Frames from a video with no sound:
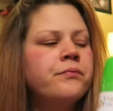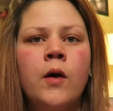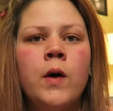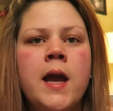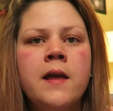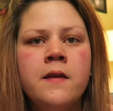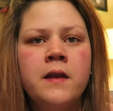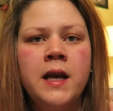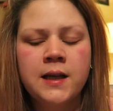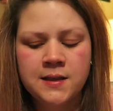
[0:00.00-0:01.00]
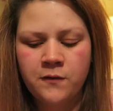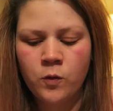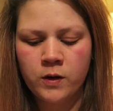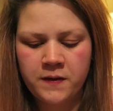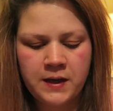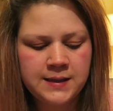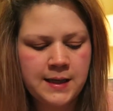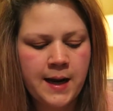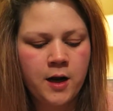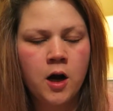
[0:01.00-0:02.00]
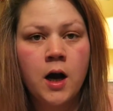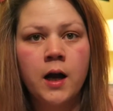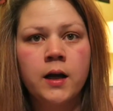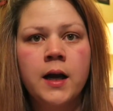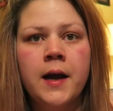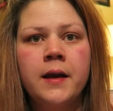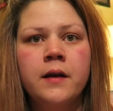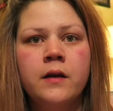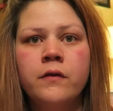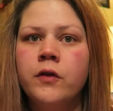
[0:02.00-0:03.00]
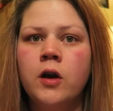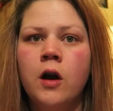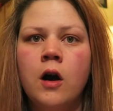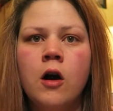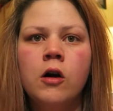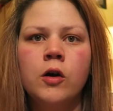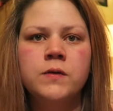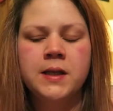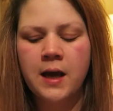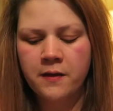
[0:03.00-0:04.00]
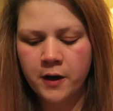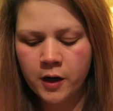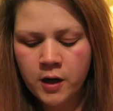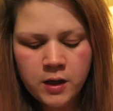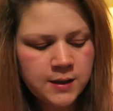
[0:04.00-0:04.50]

Okay, and then the next four things that I got kind of go, all go together.